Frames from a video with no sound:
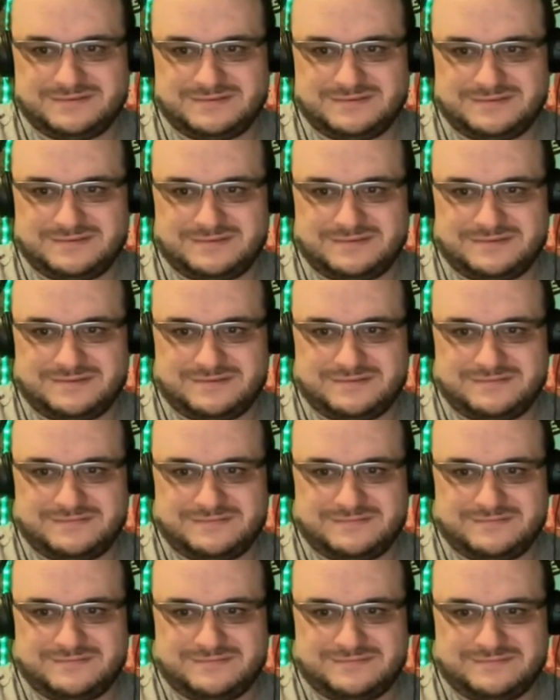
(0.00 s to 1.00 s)

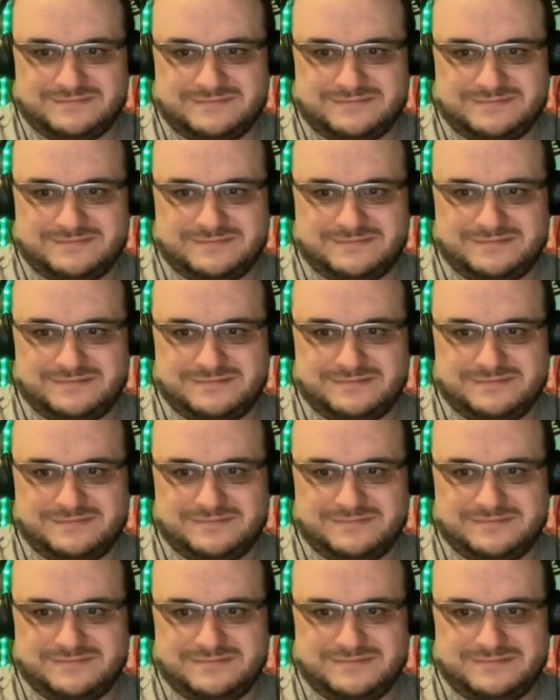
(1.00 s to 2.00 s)

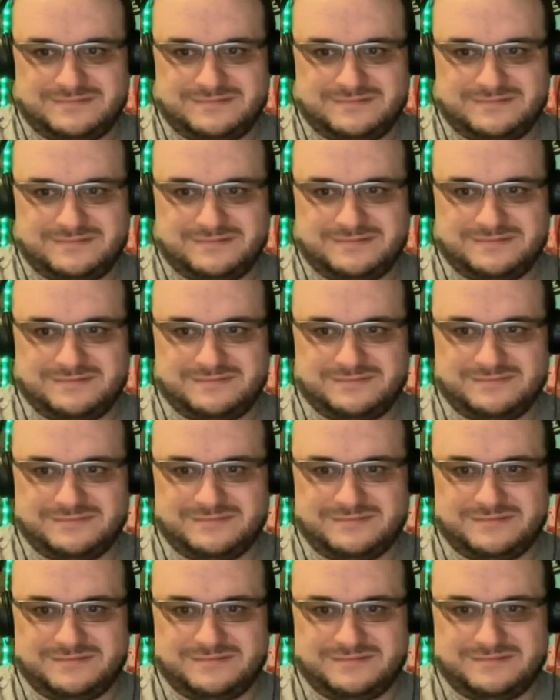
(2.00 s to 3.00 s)

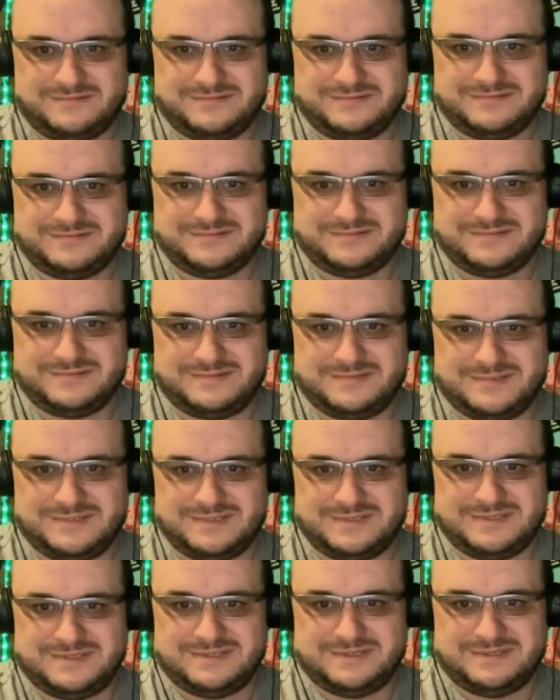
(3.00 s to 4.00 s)

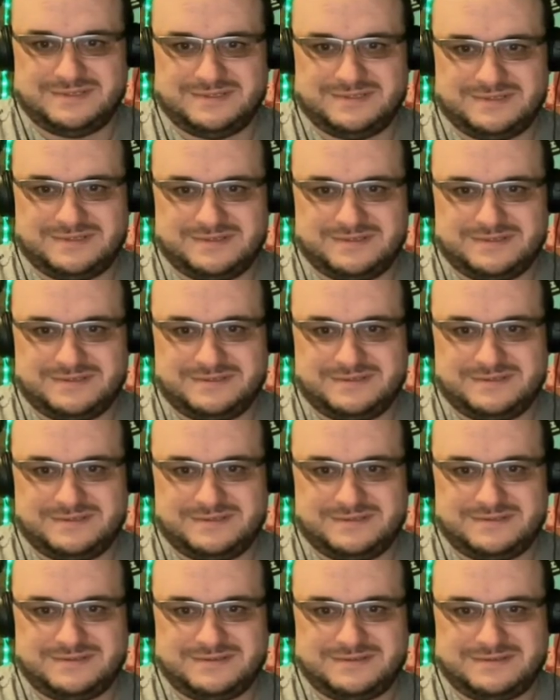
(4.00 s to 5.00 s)

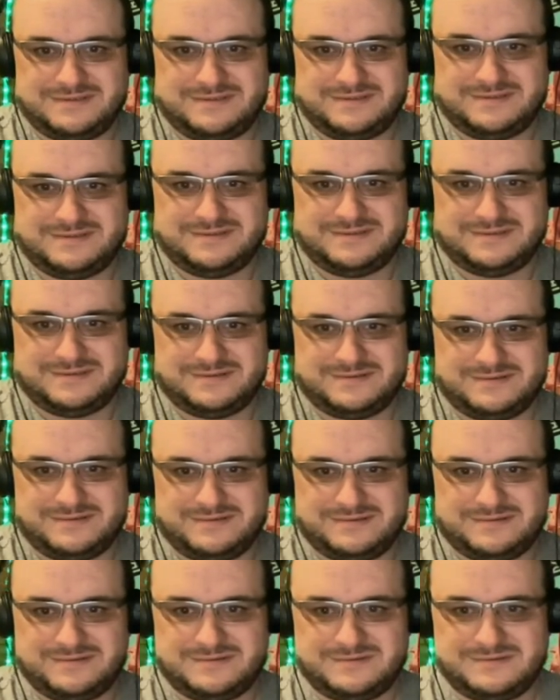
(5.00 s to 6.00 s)

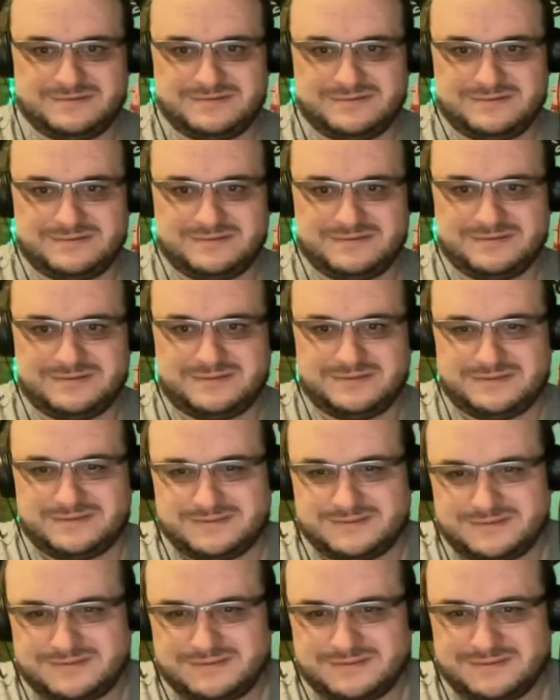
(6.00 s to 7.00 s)

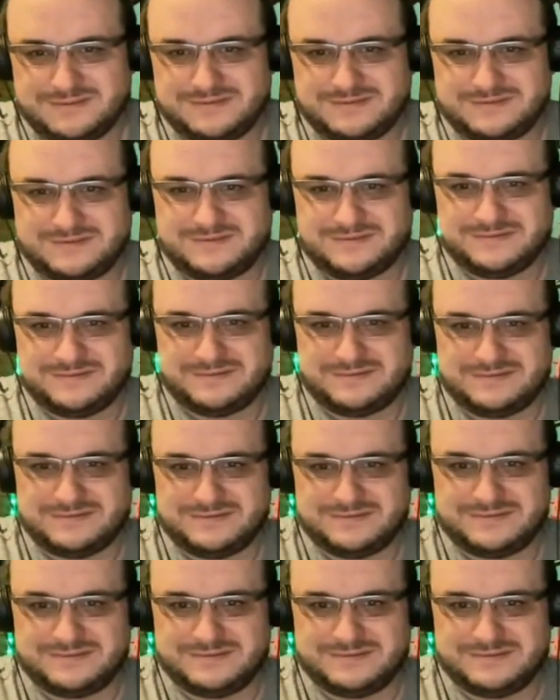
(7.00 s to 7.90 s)
This person isn't speaking.